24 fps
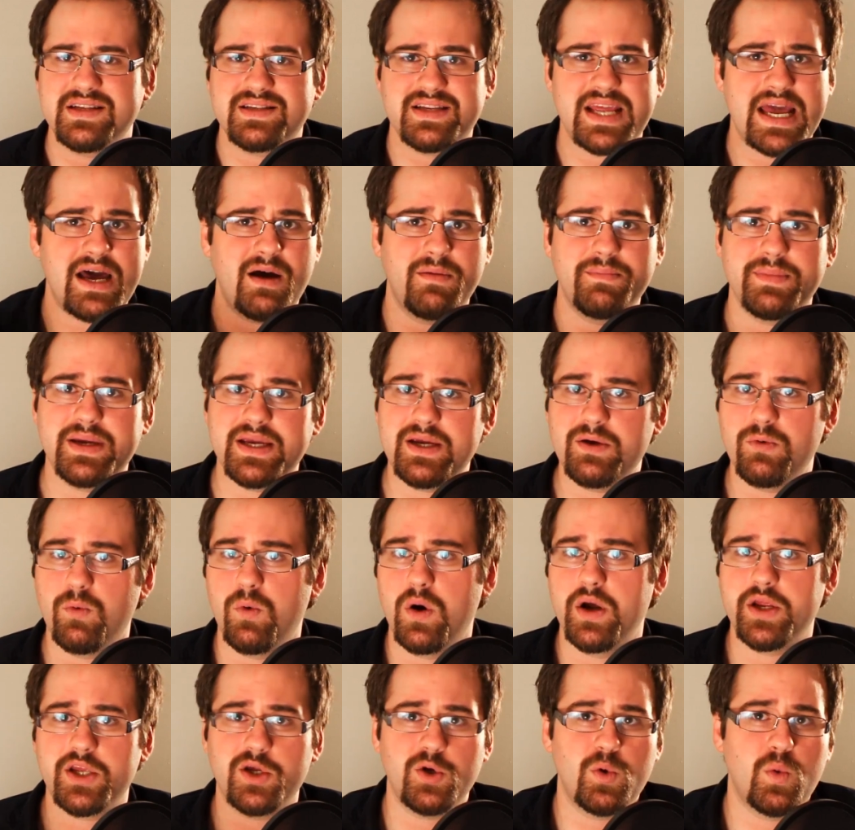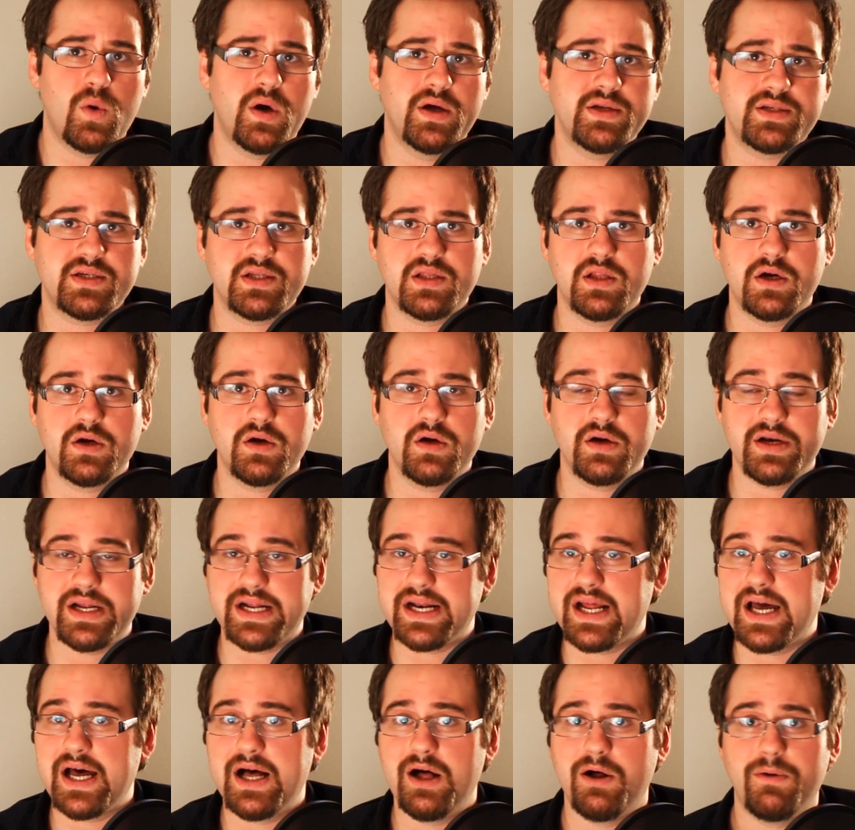Tell me what you want to learn,
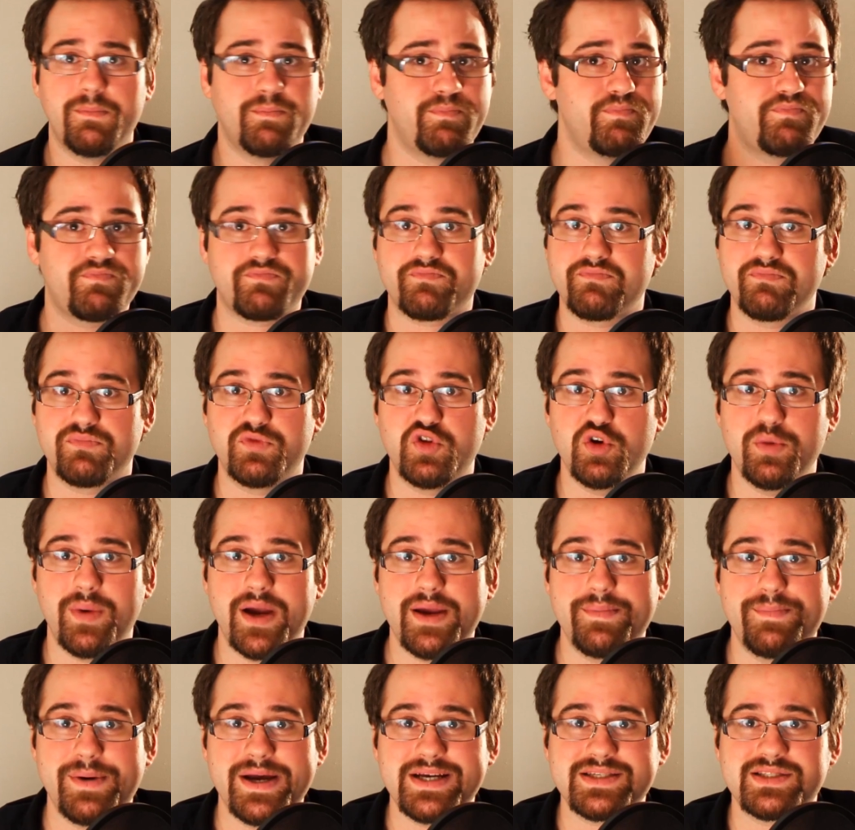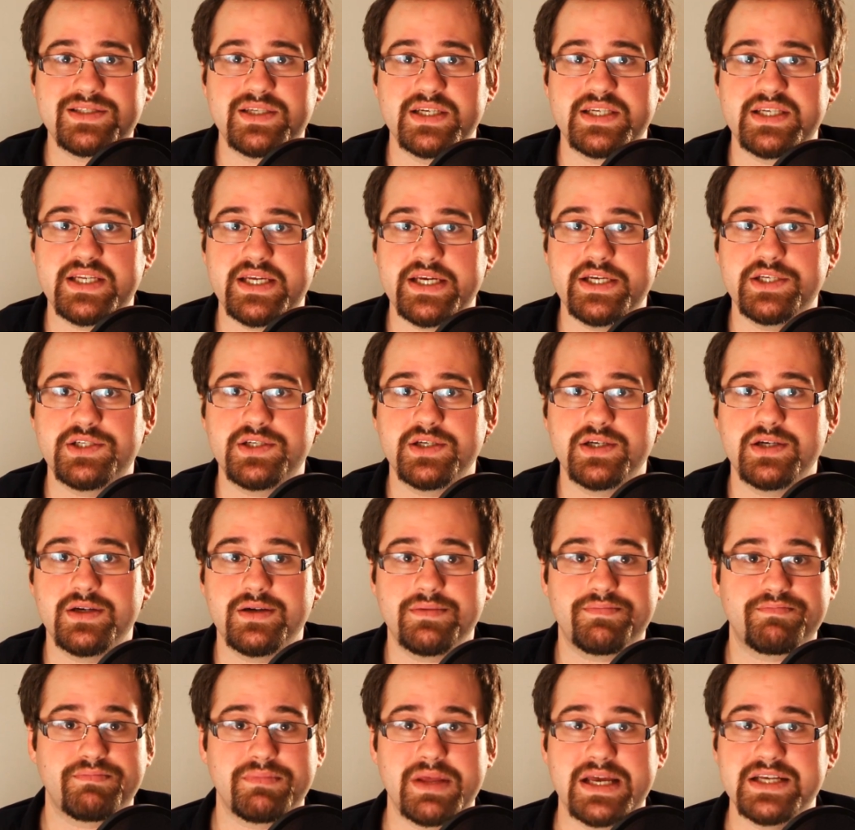and I'll do my best to teach
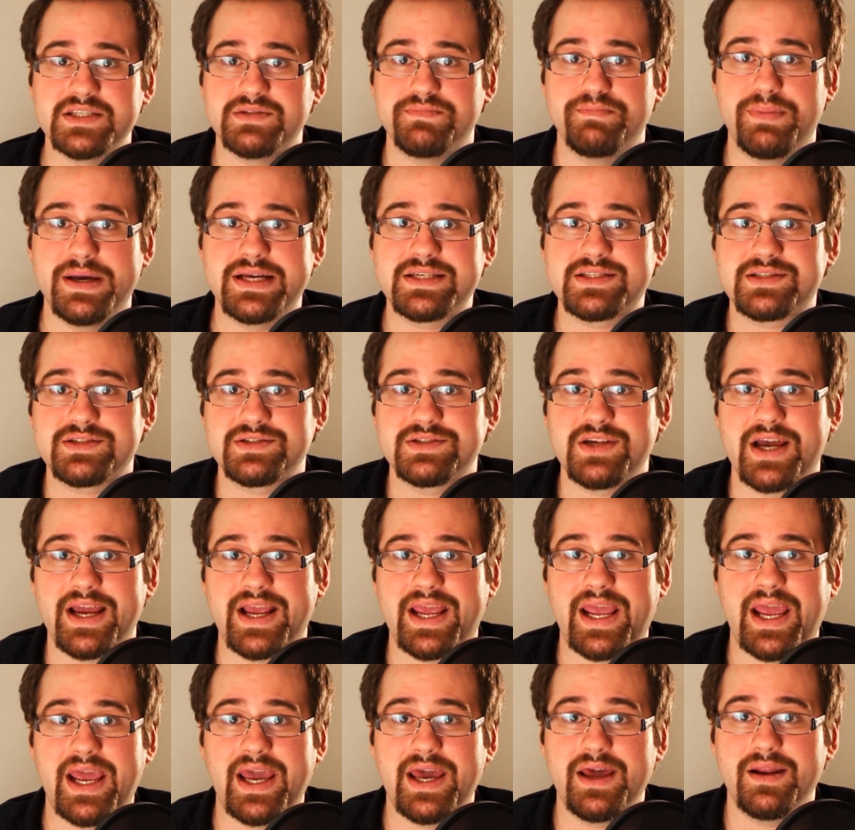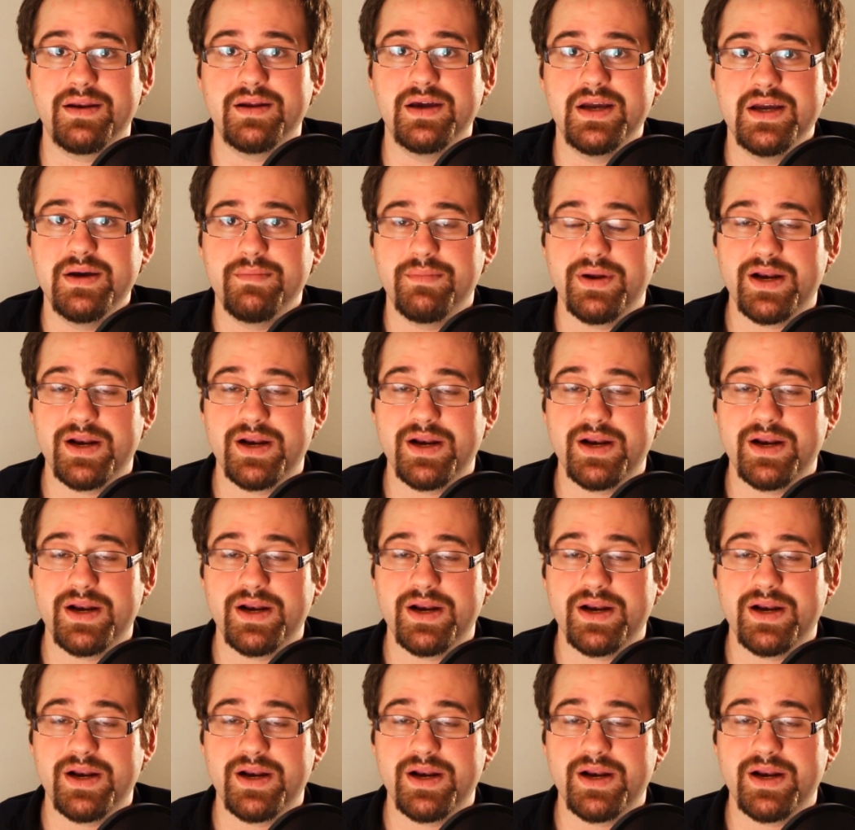you as best as I can.